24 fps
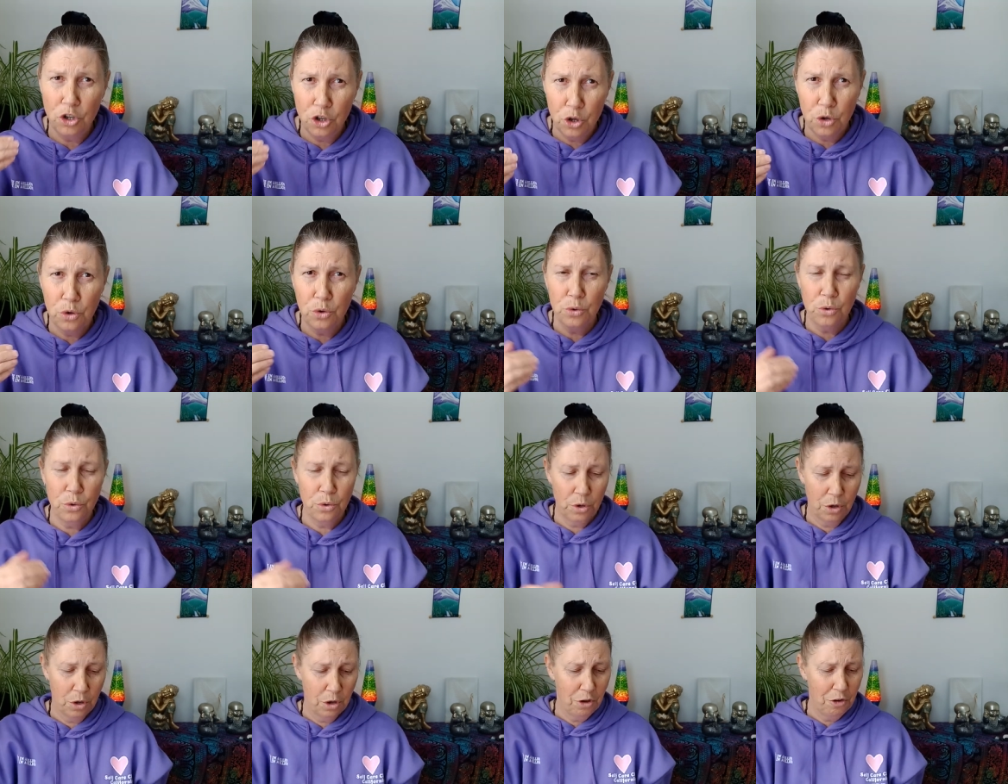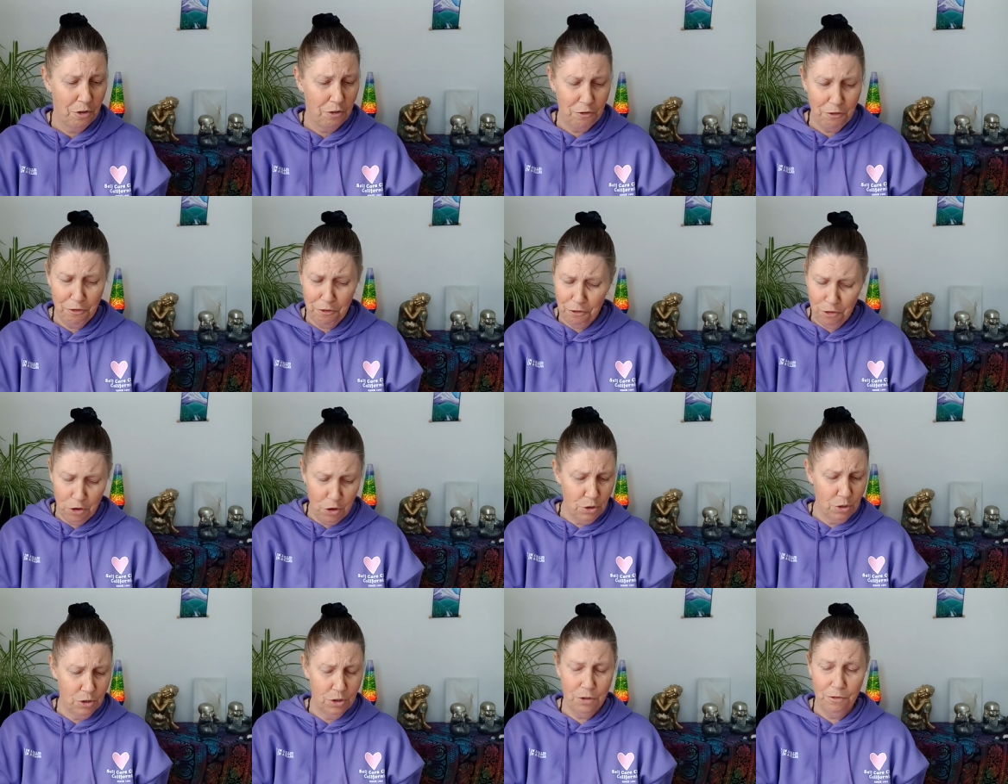you
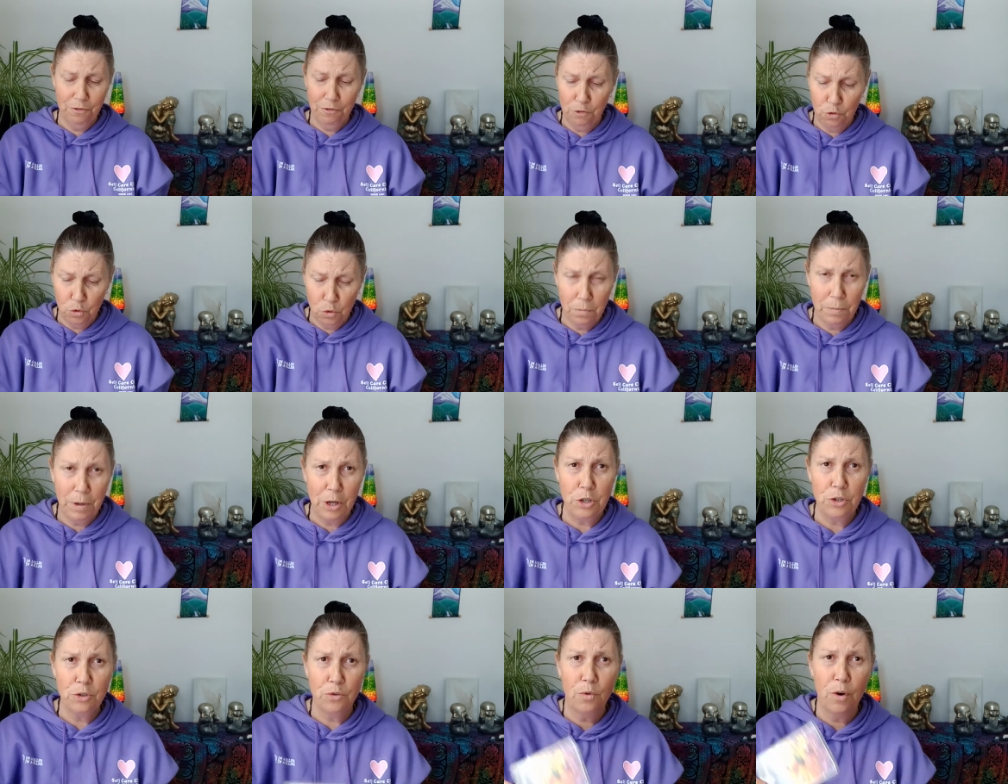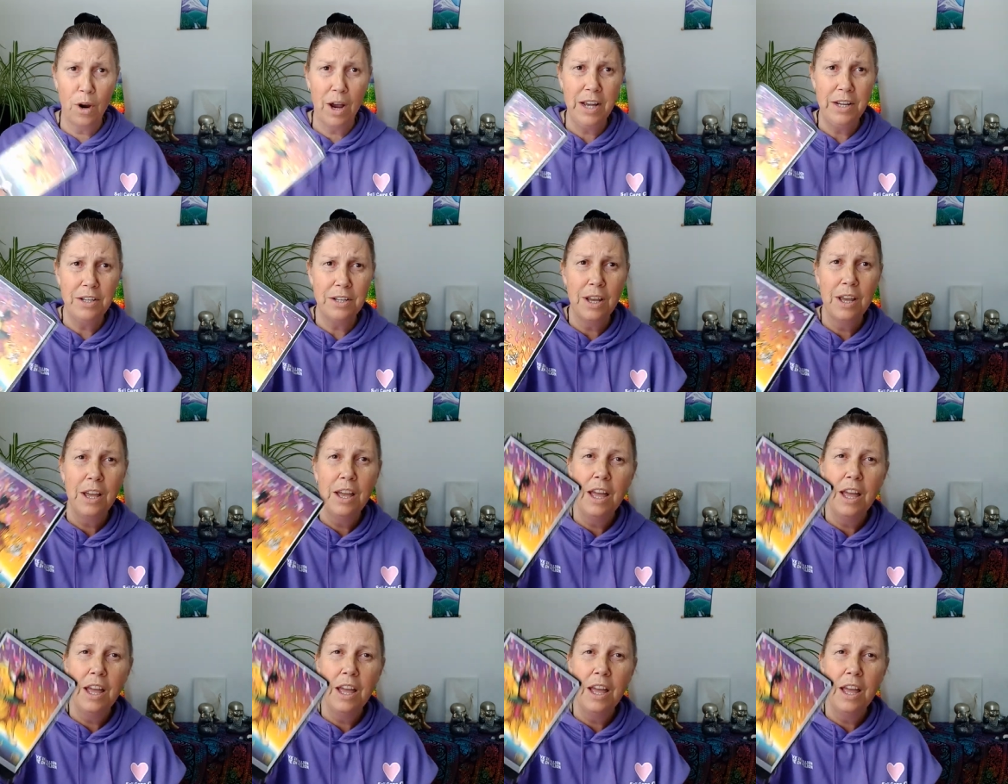first and foremost, right?